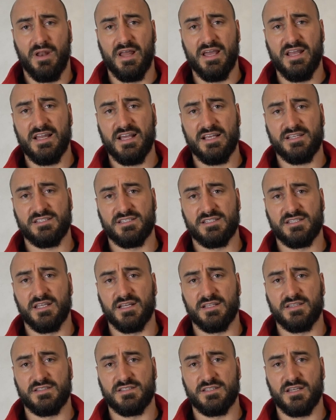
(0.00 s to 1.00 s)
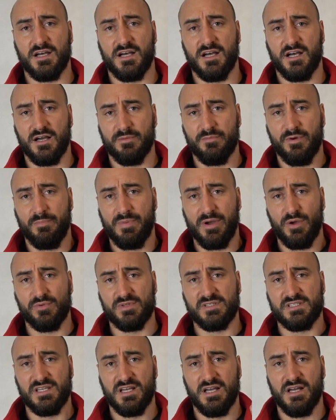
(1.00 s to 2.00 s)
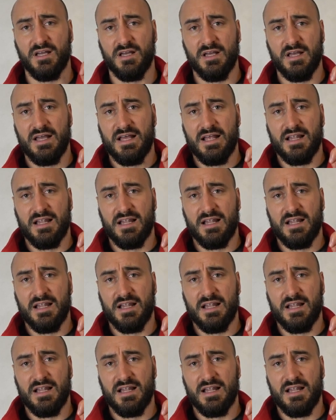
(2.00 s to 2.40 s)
playlist that I'm about to